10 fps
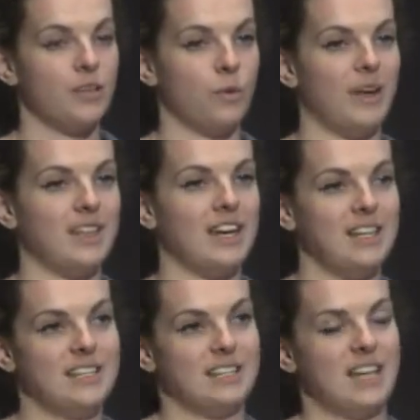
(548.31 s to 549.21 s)
the way that he
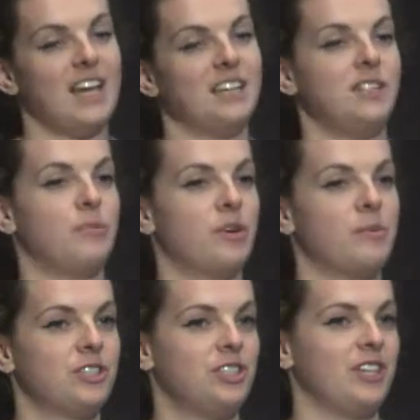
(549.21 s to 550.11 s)
did that is he pretty
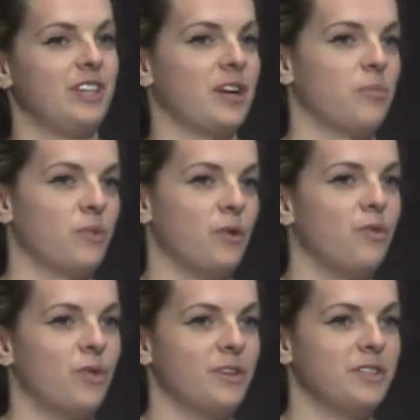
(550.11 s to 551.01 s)
much did like a brute
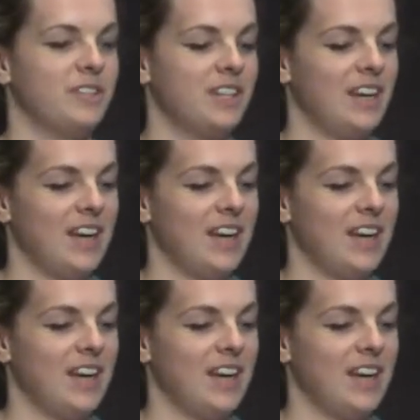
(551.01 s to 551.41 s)
force